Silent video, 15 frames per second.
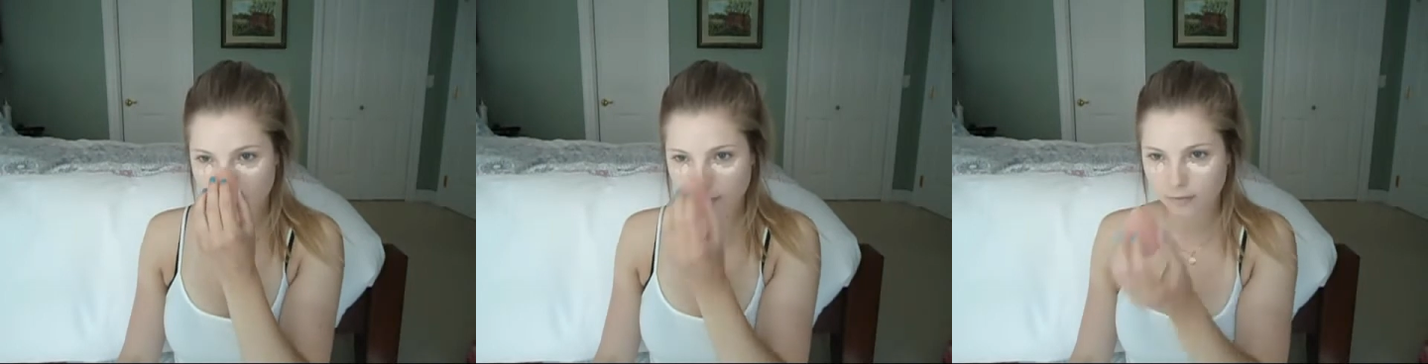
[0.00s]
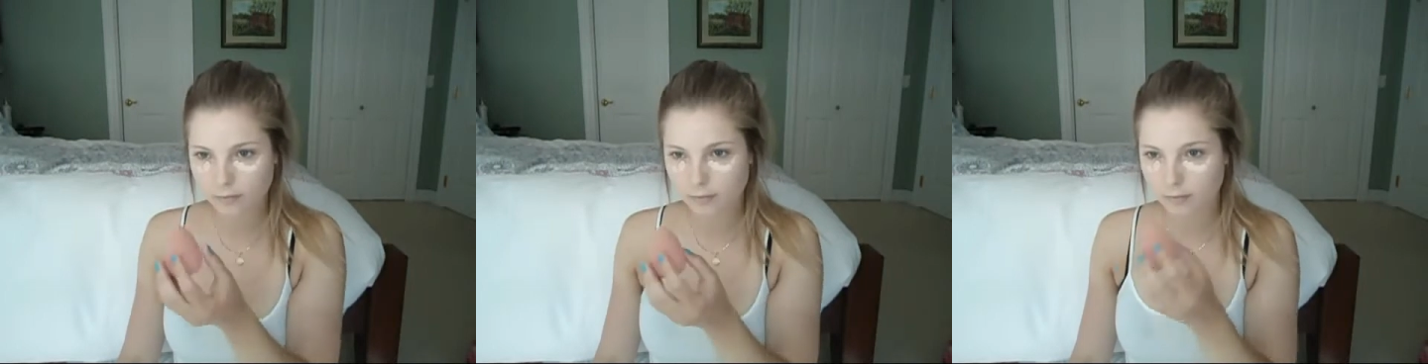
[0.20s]

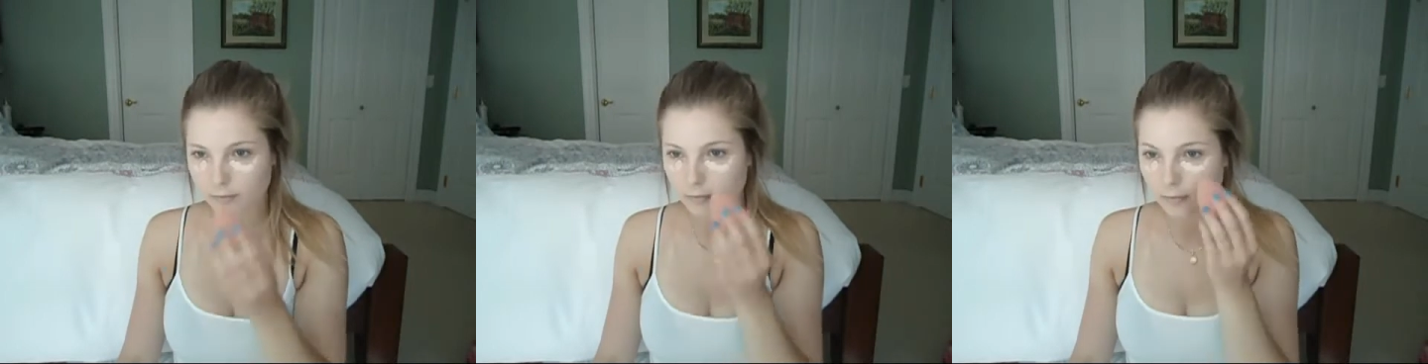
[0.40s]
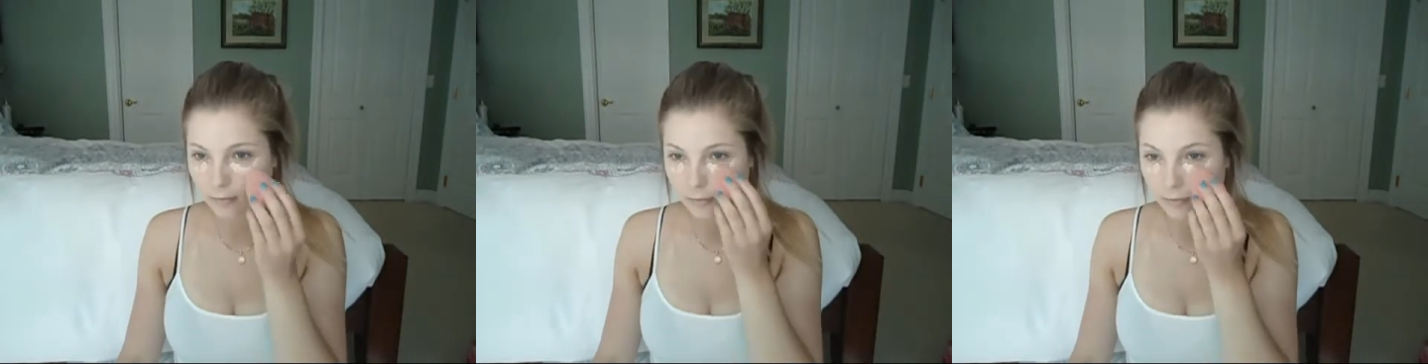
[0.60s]
like a
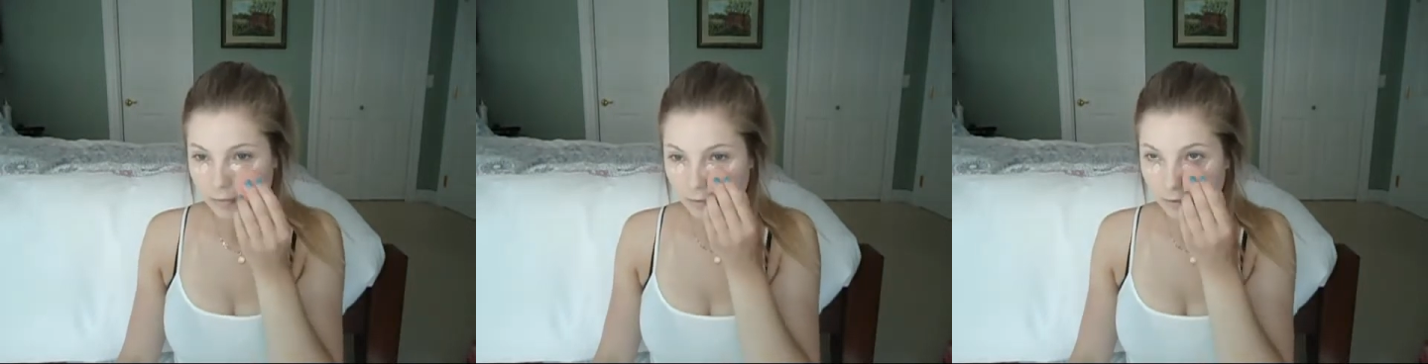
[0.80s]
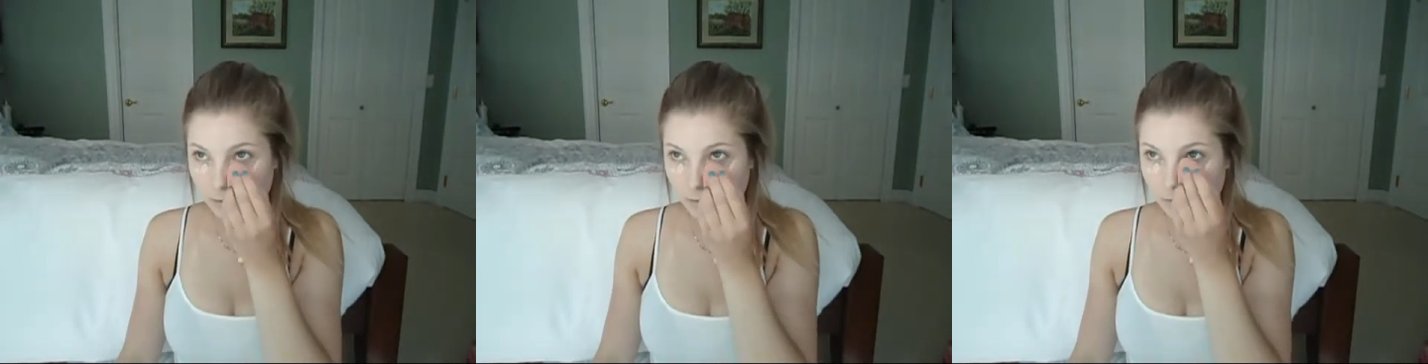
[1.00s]
sponge.
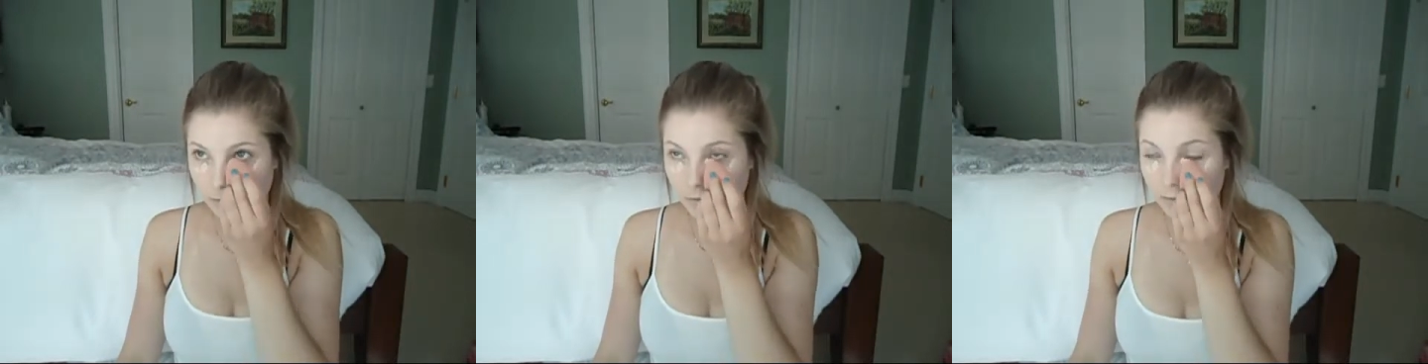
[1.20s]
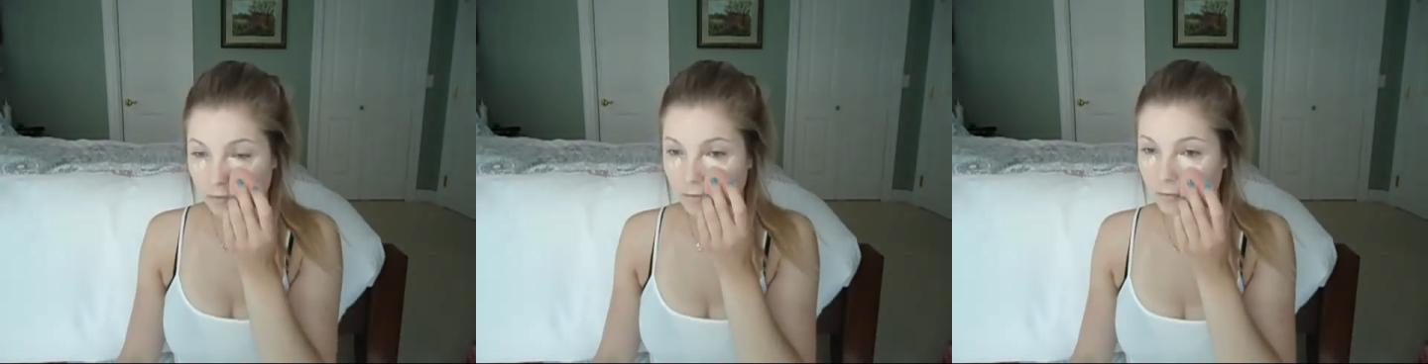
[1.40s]
I mean,
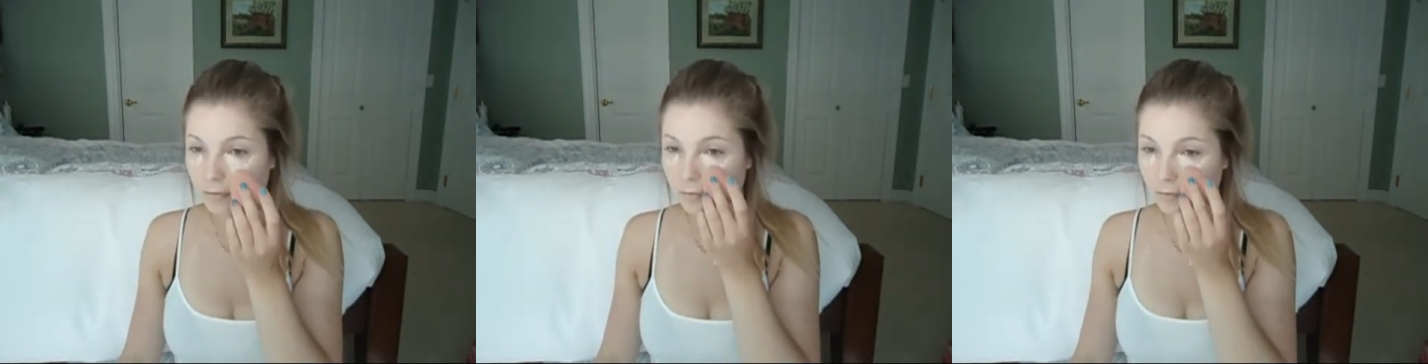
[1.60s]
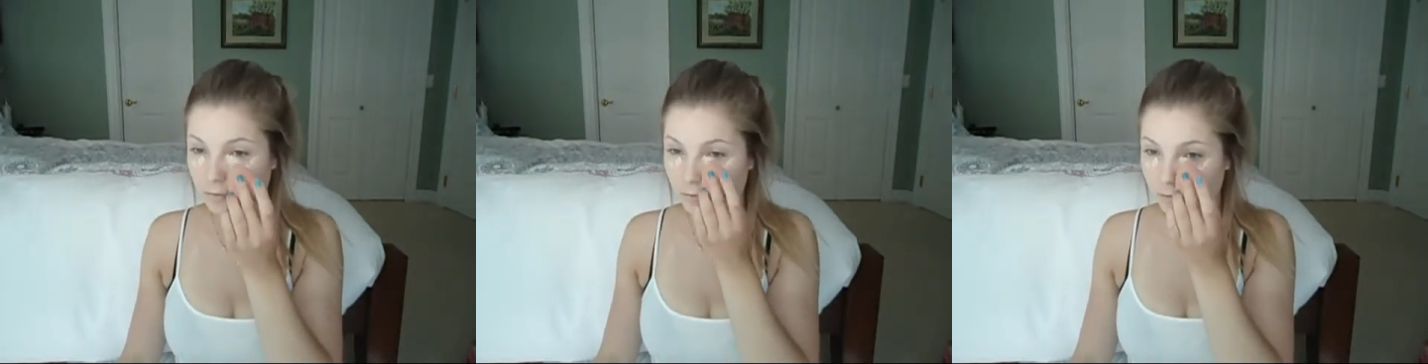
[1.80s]

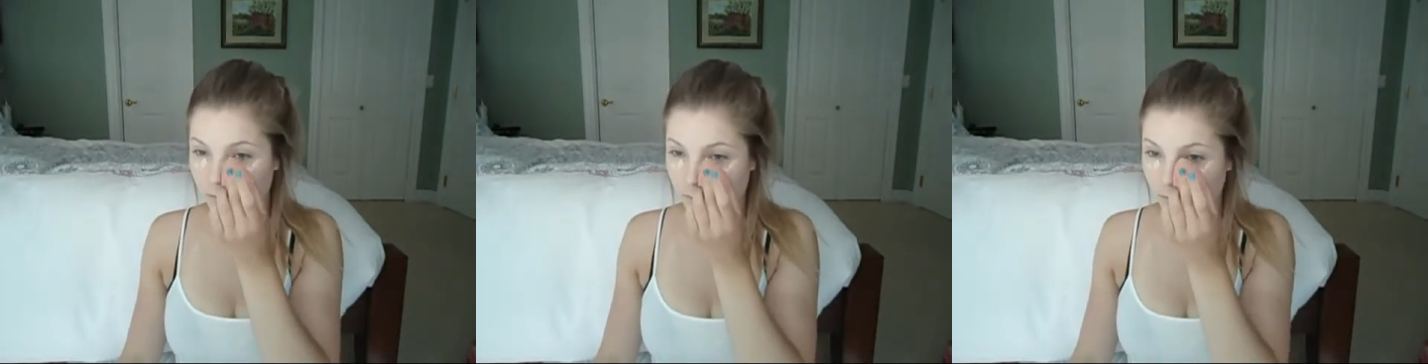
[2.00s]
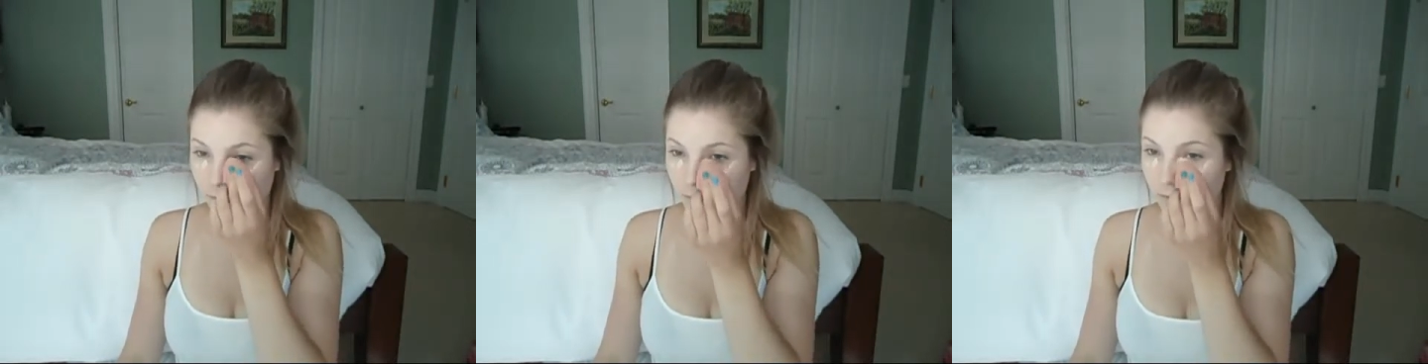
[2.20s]

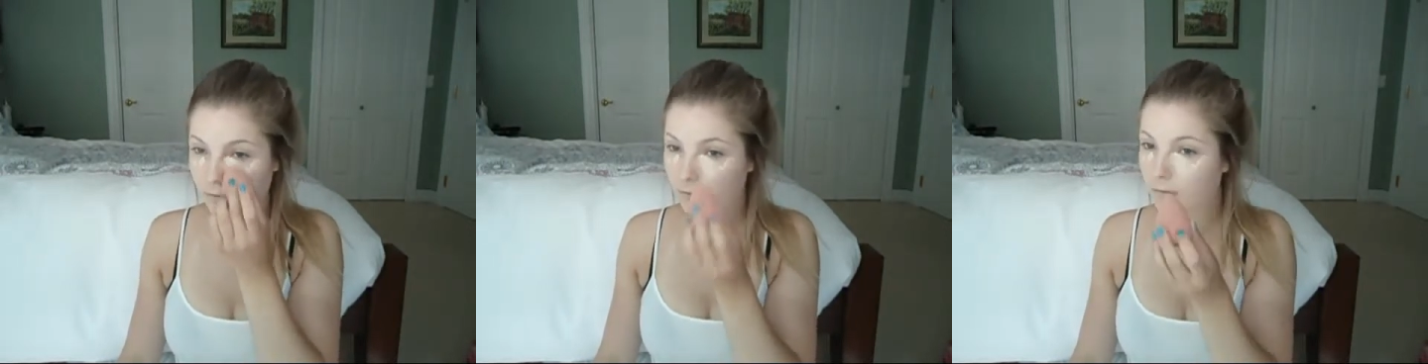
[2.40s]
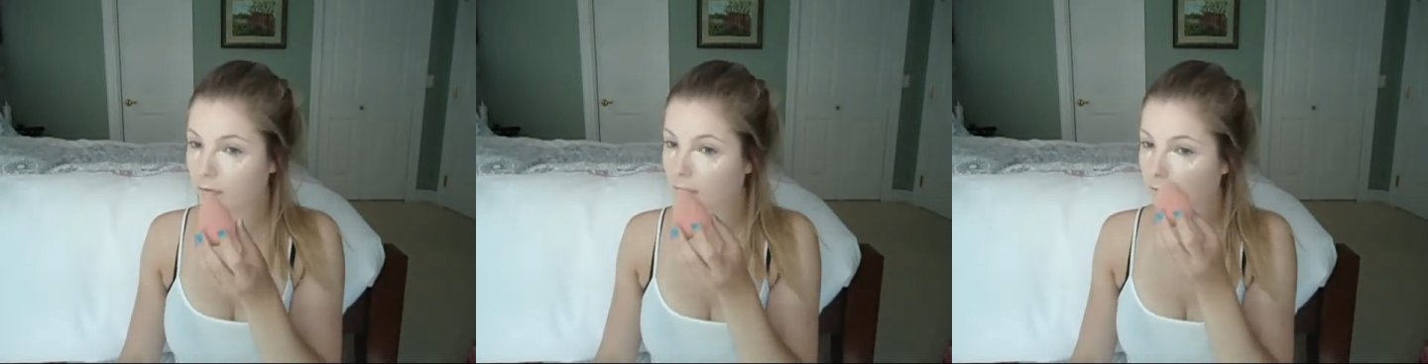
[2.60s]
come
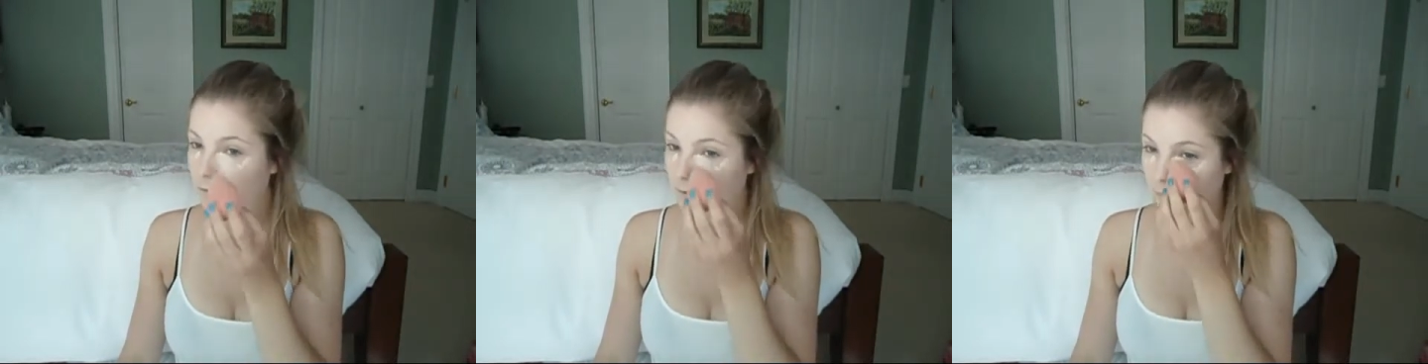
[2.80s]
on.